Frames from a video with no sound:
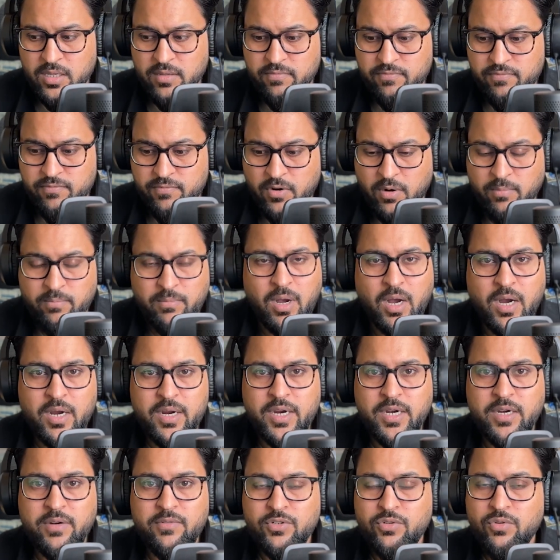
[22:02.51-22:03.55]
from
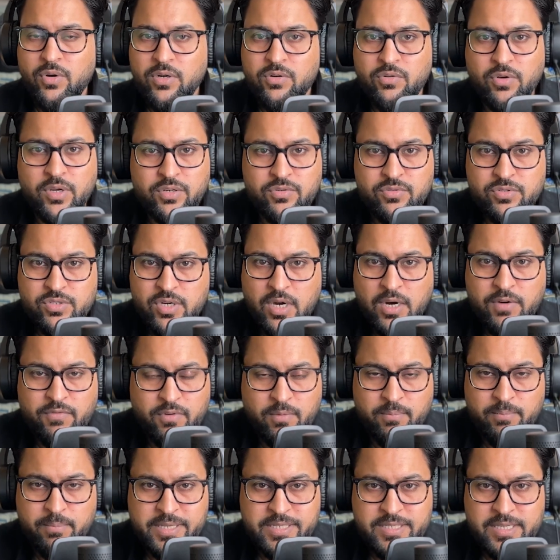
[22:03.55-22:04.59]
market, you are going to start
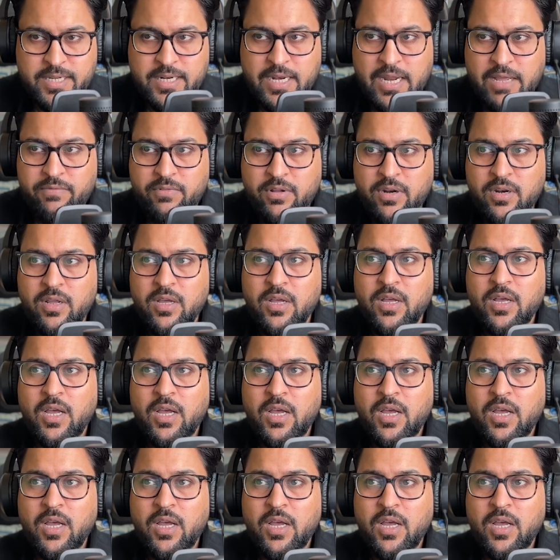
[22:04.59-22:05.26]
from basic level.